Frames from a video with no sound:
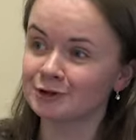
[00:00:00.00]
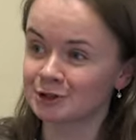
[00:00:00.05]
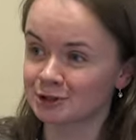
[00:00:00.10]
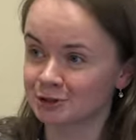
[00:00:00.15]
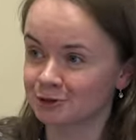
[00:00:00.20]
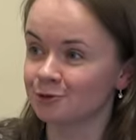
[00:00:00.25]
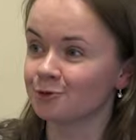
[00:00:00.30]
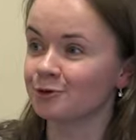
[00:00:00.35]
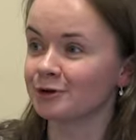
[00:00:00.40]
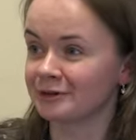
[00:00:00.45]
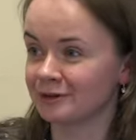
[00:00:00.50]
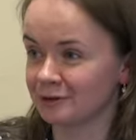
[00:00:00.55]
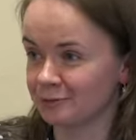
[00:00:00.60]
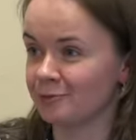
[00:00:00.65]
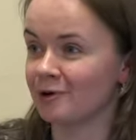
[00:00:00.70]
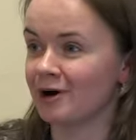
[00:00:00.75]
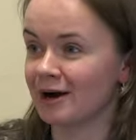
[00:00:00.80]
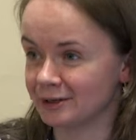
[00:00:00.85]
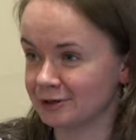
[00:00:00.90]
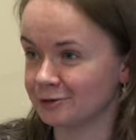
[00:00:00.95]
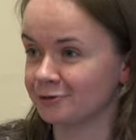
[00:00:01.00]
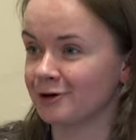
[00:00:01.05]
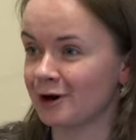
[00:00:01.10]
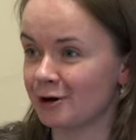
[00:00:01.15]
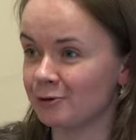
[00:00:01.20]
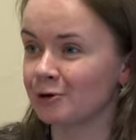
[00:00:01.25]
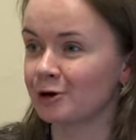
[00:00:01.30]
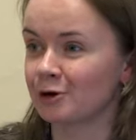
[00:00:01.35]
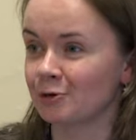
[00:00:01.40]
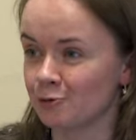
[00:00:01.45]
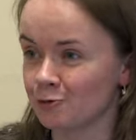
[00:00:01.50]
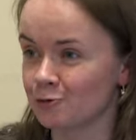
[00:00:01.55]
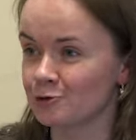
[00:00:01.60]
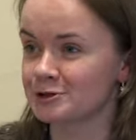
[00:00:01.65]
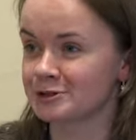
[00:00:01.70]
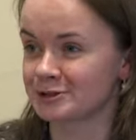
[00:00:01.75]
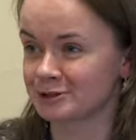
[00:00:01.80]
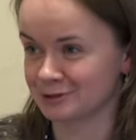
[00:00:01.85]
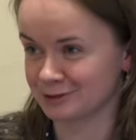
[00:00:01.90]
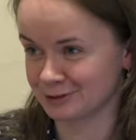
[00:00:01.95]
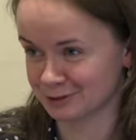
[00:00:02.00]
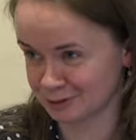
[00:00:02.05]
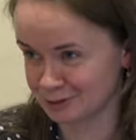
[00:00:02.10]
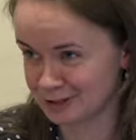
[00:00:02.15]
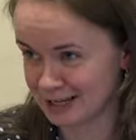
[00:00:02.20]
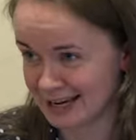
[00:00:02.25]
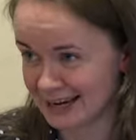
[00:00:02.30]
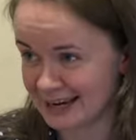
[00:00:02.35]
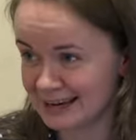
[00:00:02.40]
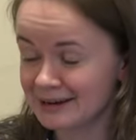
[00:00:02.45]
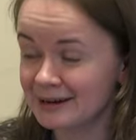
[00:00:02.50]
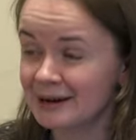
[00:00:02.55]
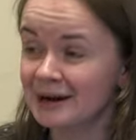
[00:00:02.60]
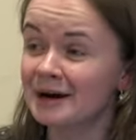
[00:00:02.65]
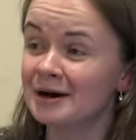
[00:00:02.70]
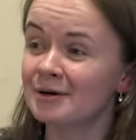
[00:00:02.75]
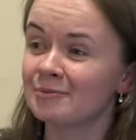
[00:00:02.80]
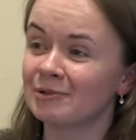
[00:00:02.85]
is not the part of our course today,